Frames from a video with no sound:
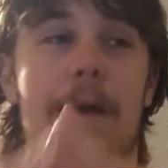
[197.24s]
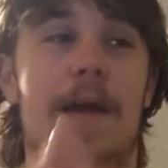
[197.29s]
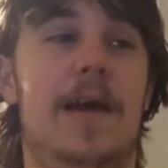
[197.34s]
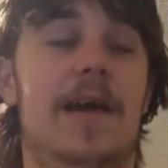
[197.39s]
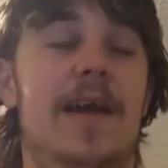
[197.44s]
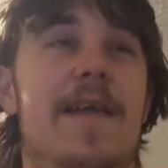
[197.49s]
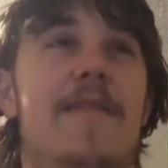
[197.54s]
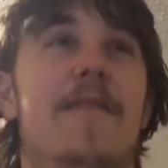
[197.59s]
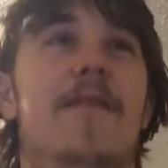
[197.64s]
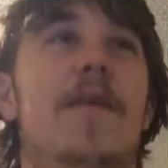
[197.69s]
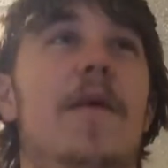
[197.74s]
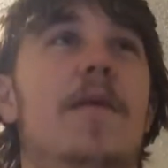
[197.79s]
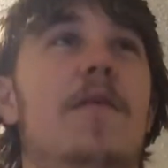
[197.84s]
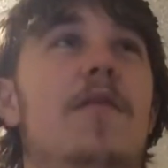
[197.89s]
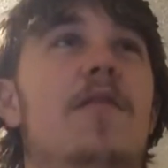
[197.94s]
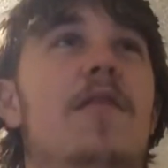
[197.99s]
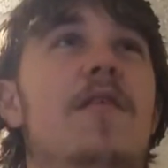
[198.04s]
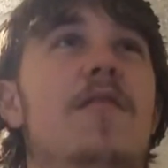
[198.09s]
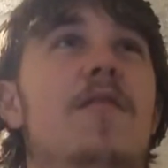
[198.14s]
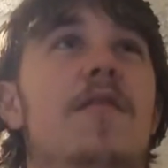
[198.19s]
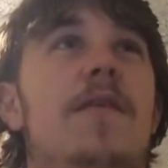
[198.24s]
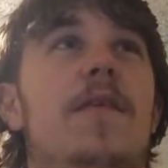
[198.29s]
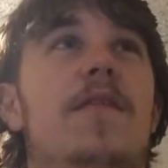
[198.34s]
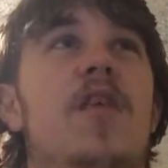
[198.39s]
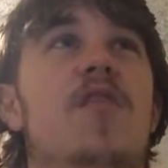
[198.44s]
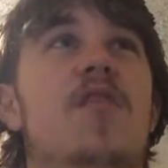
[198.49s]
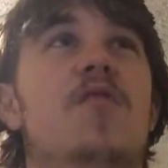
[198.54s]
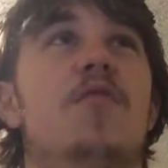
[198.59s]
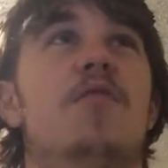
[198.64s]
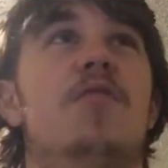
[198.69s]
Like even though the teacher, the
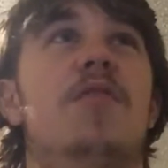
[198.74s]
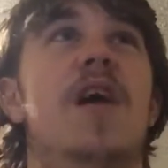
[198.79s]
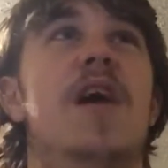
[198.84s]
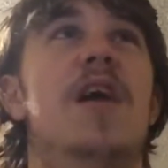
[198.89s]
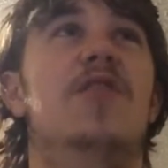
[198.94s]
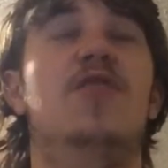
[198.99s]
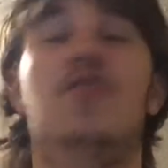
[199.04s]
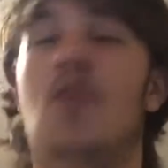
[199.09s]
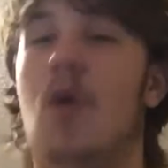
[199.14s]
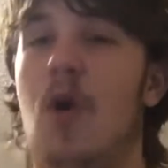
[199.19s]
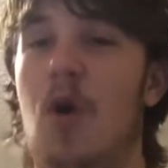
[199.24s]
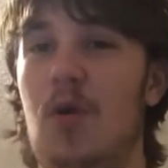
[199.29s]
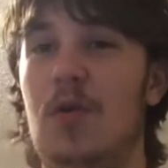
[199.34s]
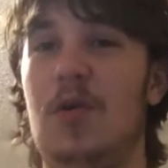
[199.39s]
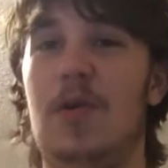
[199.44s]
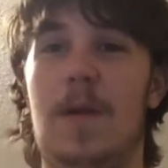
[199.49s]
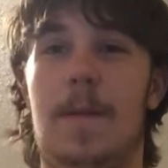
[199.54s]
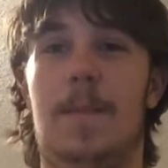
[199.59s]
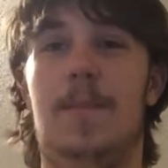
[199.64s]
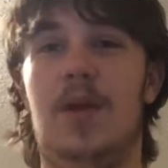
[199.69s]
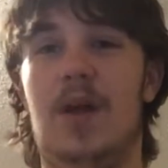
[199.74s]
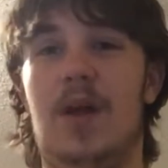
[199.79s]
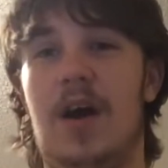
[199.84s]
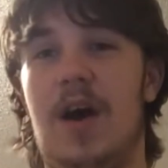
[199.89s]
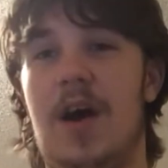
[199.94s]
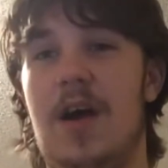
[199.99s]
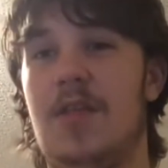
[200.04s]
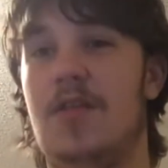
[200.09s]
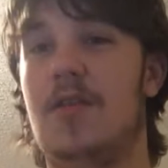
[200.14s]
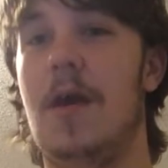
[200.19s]
teacher said, "Hold your
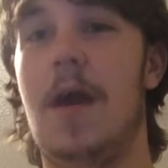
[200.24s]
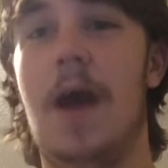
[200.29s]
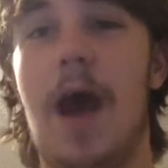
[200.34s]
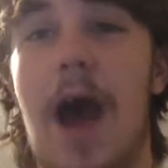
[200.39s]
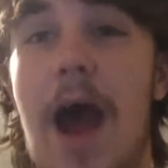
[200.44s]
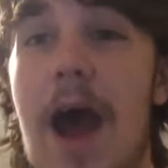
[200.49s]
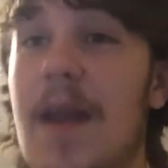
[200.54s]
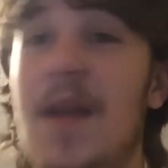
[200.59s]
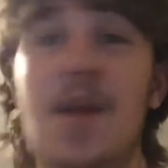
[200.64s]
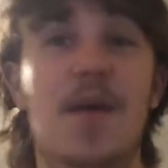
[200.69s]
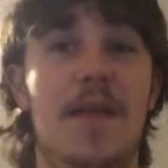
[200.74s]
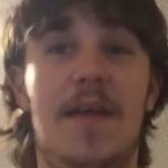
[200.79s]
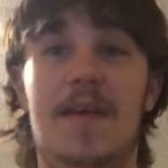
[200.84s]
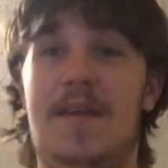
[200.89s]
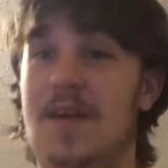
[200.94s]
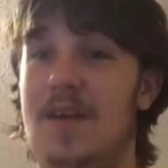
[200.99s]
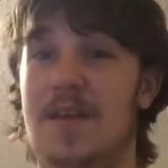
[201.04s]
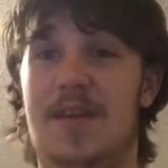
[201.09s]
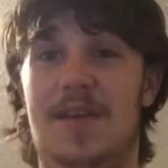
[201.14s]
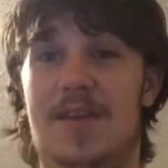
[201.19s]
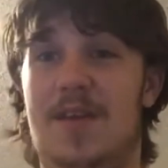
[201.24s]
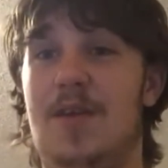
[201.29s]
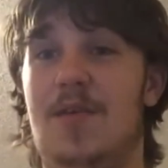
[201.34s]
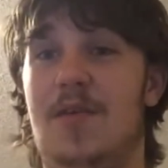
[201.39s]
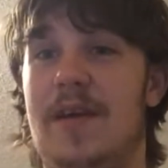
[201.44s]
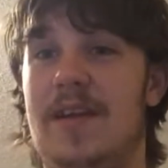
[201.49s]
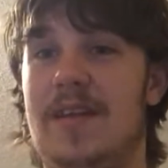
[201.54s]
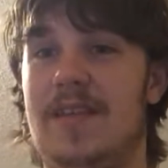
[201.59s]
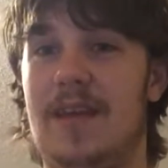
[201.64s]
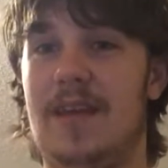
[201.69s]
applause," I knew they couldn't
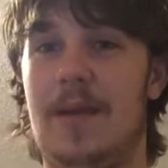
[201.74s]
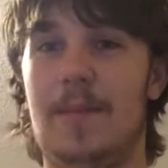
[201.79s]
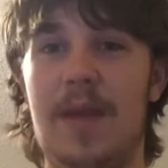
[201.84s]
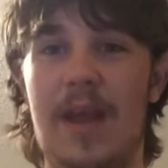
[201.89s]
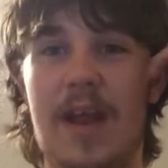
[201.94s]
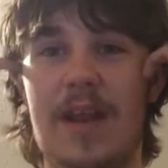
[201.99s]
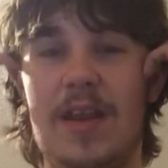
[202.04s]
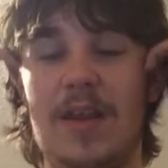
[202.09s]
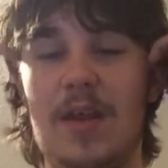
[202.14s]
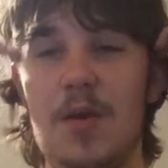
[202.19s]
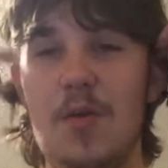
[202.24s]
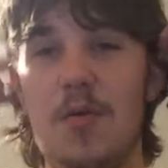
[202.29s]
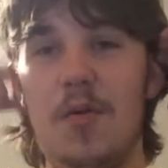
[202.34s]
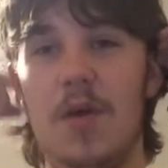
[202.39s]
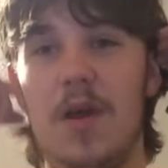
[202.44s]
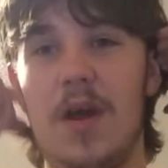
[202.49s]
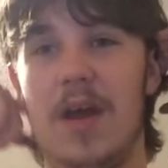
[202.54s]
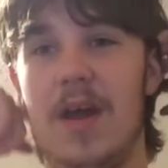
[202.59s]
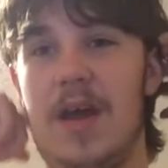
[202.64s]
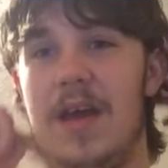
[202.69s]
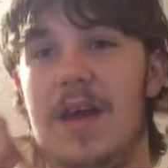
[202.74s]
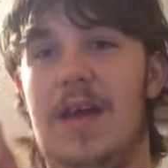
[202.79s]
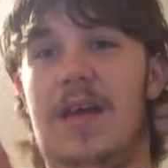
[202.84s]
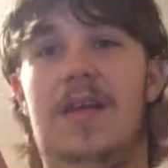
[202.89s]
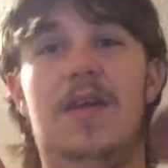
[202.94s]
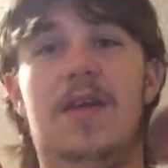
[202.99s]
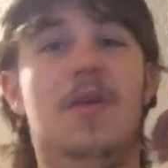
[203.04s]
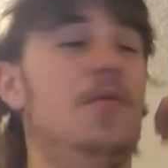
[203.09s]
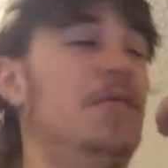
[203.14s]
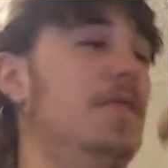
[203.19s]
do it. I mean, you,
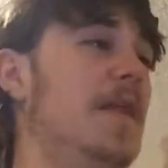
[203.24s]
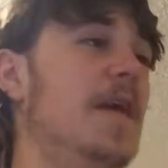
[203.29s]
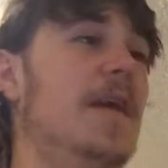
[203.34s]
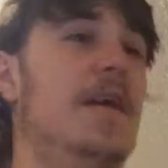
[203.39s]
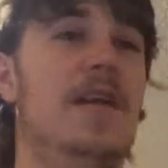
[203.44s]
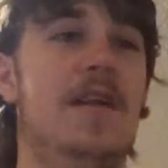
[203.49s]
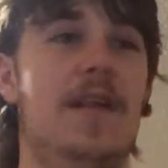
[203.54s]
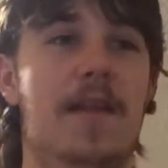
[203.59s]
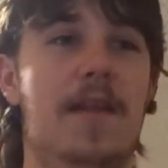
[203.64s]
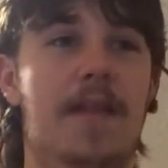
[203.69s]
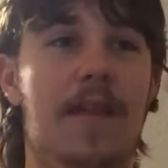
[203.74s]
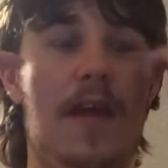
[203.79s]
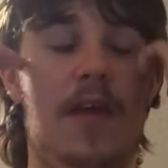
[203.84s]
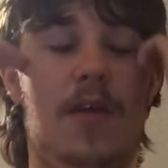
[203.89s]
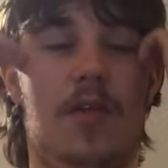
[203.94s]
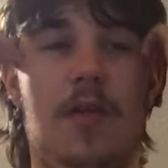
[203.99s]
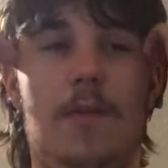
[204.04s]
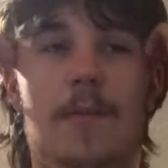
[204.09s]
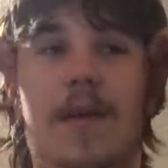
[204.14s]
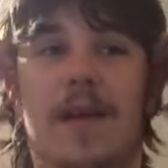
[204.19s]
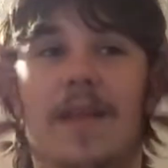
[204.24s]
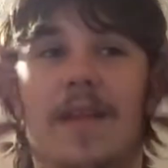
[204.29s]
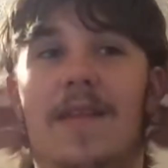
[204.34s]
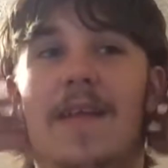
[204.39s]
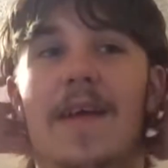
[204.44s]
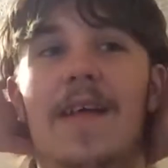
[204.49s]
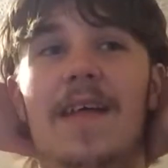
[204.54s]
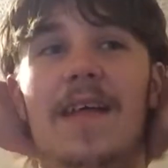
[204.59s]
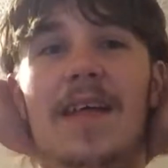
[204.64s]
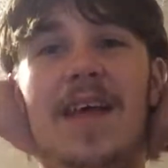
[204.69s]
you thinking of this? I mean,
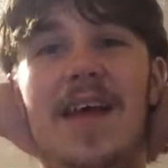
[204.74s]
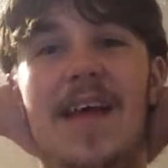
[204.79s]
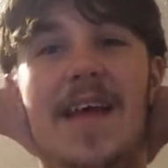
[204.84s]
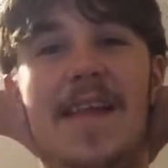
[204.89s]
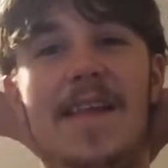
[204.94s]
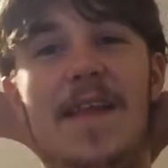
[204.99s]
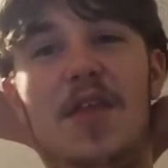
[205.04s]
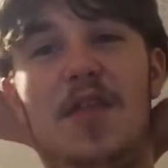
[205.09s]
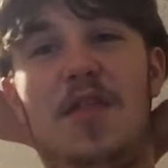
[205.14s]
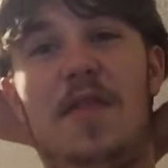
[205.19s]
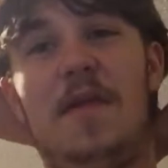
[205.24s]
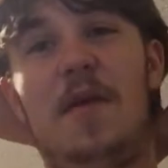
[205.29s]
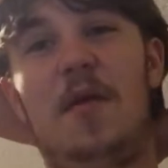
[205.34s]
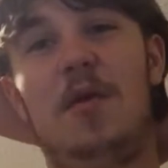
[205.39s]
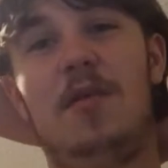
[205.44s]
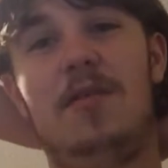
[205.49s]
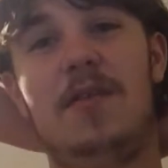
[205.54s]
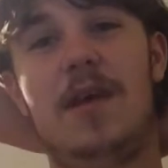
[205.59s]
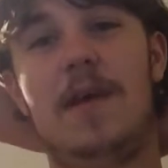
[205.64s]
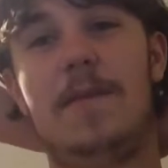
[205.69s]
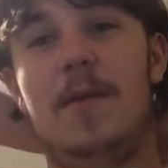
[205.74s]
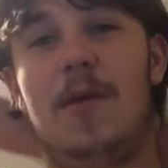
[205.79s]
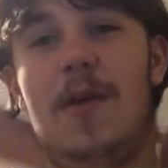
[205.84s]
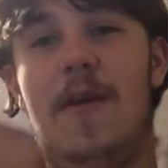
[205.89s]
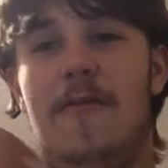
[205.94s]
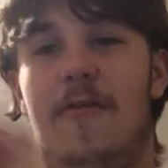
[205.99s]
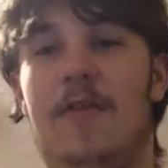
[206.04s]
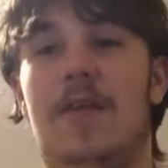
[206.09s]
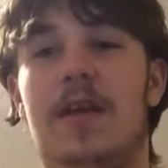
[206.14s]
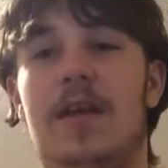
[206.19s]
this is the only time they're
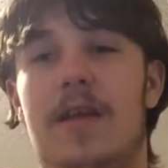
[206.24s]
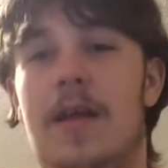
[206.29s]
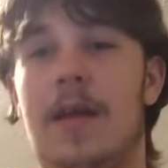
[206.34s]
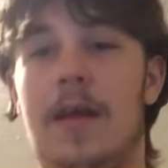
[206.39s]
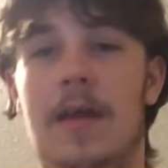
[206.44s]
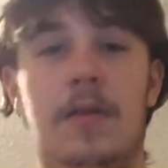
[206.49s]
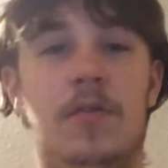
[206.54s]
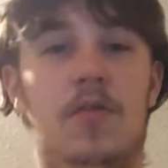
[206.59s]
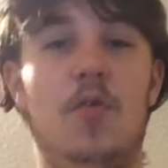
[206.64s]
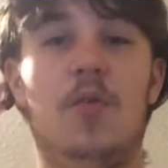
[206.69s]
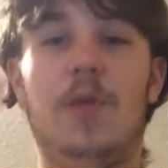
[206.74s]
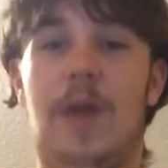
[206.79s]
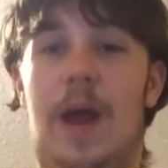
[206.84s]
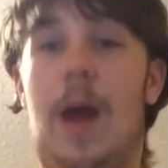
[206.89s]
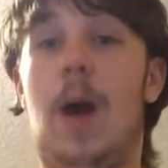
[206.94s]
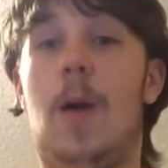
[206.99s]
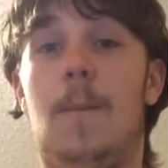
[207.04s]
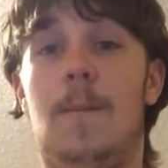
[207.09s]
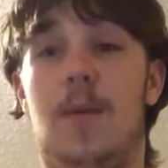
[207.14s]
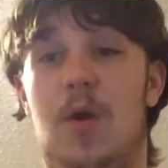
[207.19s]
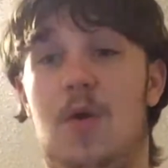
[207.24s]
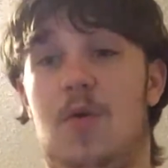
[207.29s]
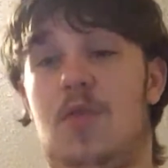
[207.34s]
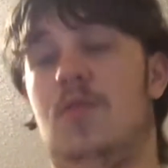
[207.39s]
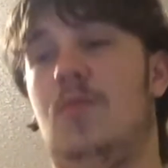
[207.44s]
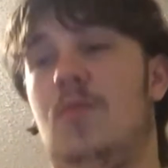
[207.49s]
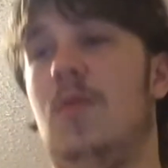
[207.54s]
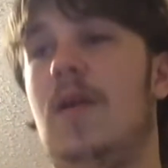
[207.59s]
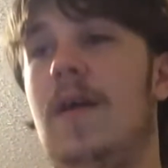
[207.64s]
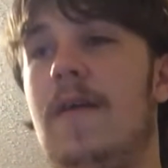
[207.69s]
ever gonna do an
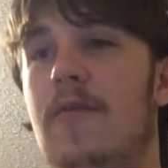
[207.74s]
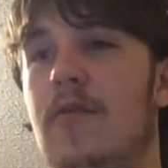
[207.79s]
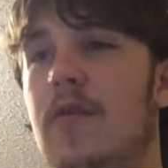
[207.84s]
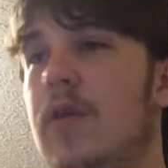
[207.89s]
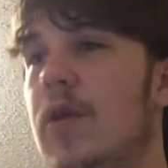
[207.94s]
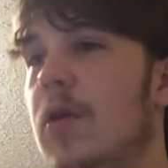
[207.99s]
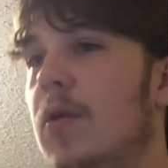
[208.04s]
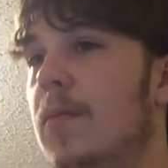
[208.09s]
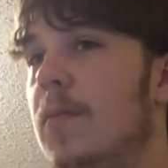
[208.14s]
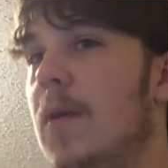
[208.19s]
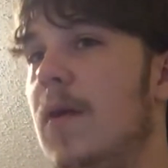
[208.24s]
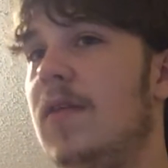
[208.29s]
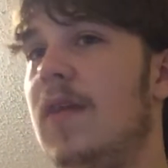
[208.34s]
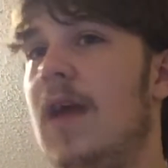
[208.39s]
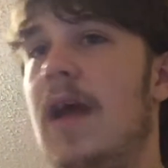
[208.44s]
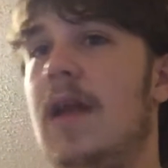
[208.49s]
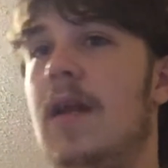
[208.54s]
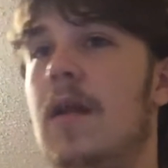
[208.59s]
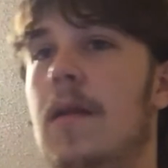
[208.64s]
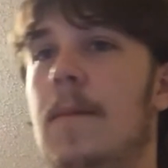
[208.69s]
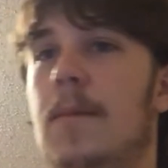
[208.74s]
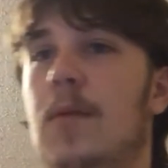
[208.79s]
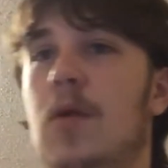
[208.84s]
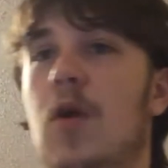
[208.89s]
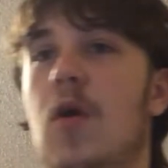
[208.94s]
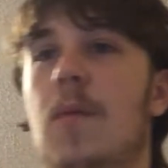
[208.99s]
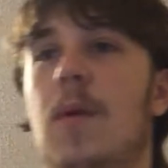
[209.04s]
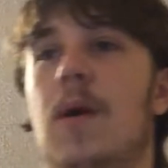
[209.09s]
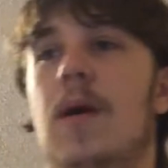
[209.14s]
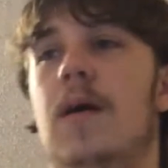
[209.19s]
outburst whenever you're about to hand a
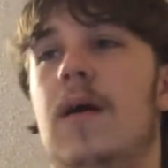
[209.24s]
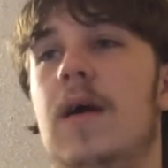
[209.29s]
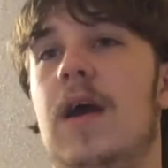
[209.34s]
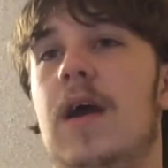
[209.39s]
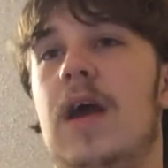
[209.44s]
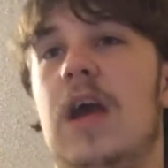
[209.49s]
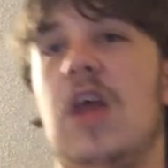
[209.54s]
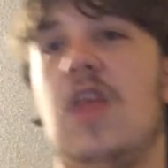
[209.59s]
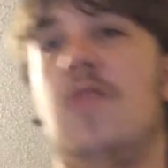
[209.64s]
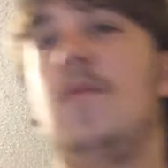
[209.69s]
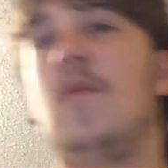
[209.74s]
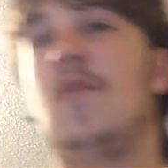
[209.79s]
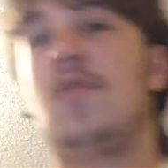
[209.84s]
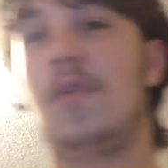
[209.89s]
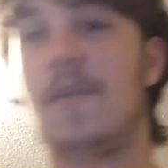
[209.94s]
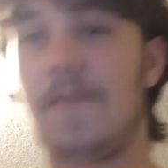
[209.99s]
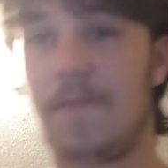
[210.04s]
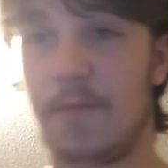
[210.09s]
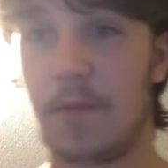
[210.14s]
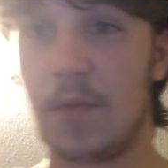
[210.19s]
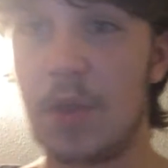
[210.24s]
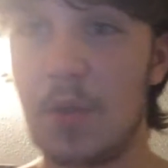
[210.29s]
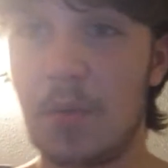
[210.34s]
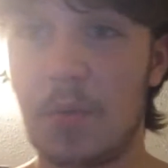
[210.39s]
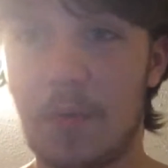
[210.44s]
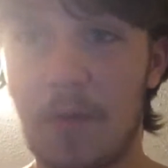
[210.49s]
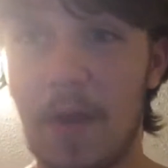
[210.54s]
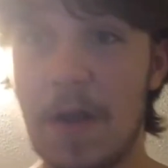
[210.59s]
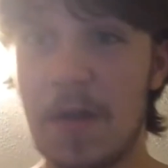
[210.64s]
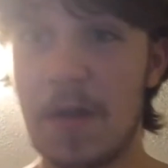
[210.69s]
diploma especially for you
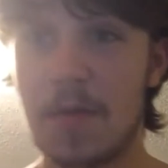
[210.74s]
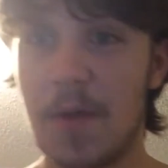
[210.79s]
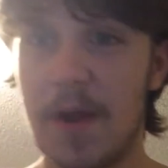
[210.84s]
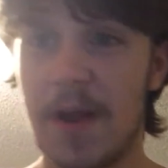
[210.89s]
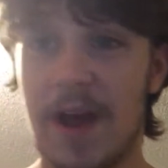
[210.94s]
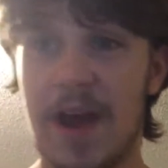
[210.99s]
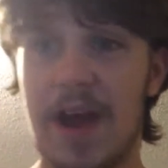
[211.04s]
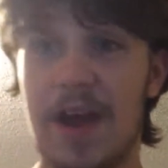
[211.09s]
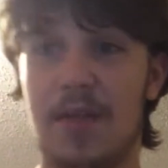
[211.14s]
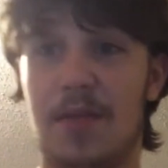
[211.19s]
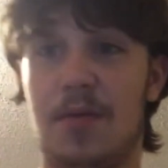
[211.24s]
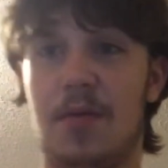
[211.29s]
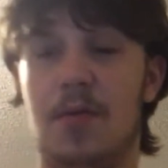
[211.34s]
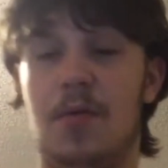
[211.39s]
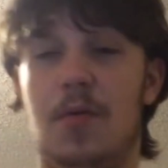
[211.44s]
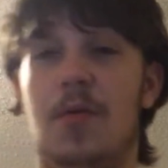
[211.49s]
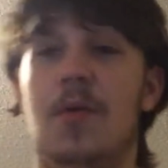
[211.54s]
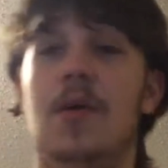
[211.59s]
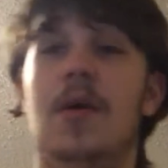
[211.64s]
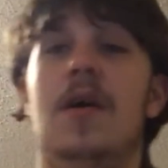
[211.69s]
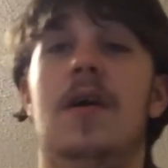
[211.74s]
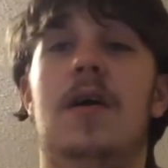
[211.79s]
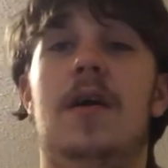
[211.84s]
to graduate high school.